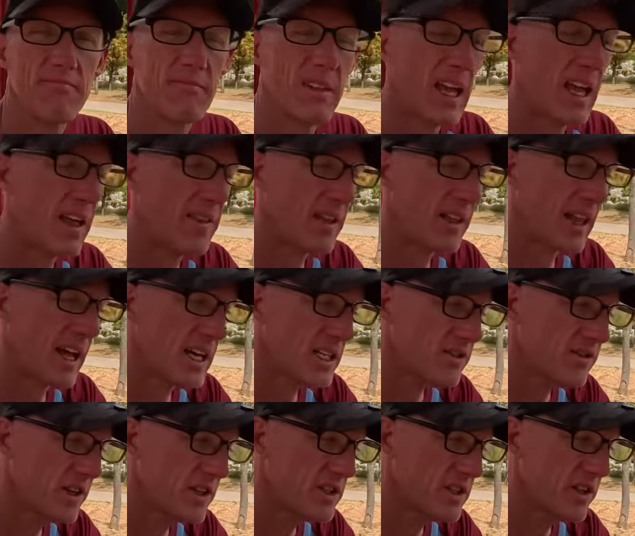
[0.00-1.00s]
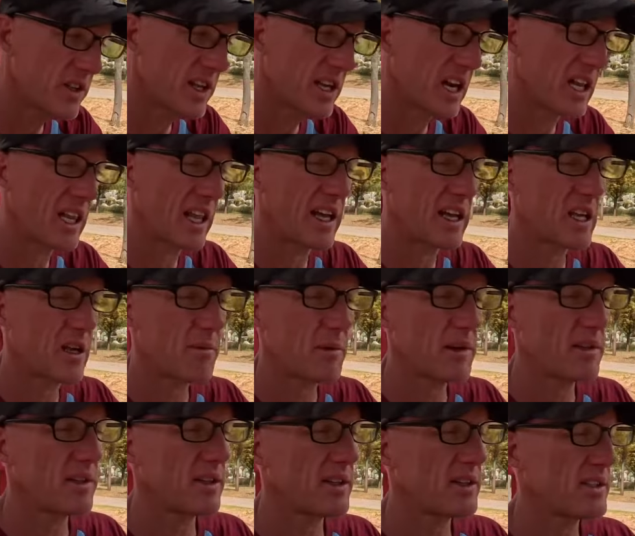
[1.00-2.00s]
And the last feature that I like
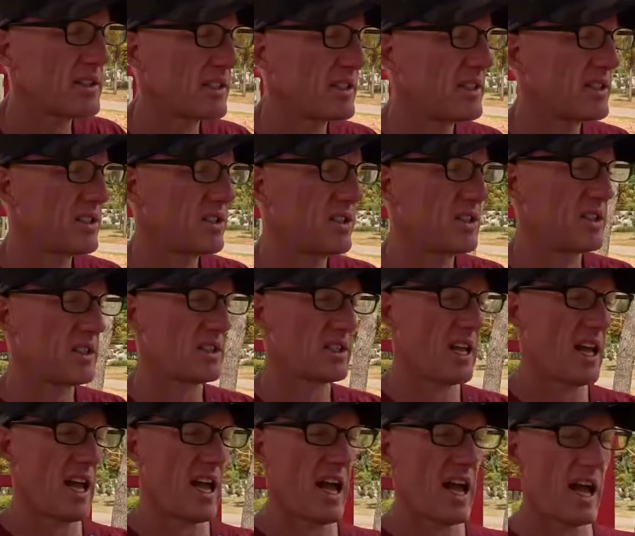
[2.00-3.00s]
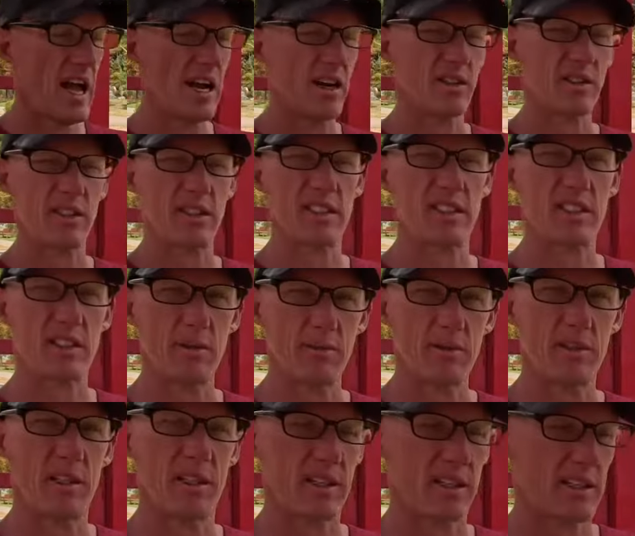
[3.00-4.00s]
about this is just how
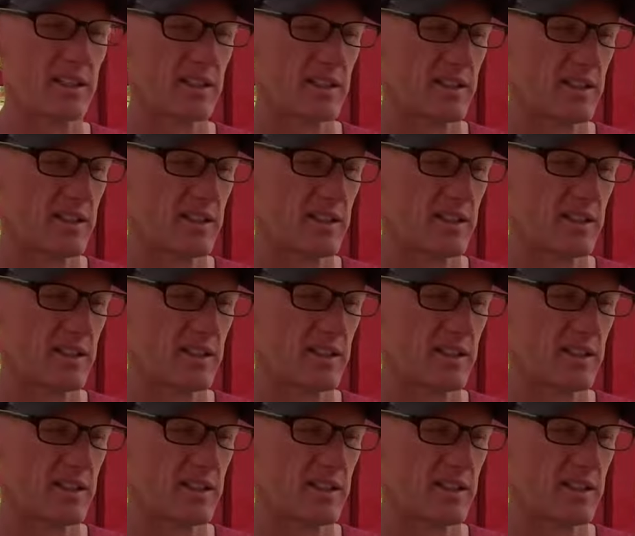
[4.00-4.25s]
simple it is.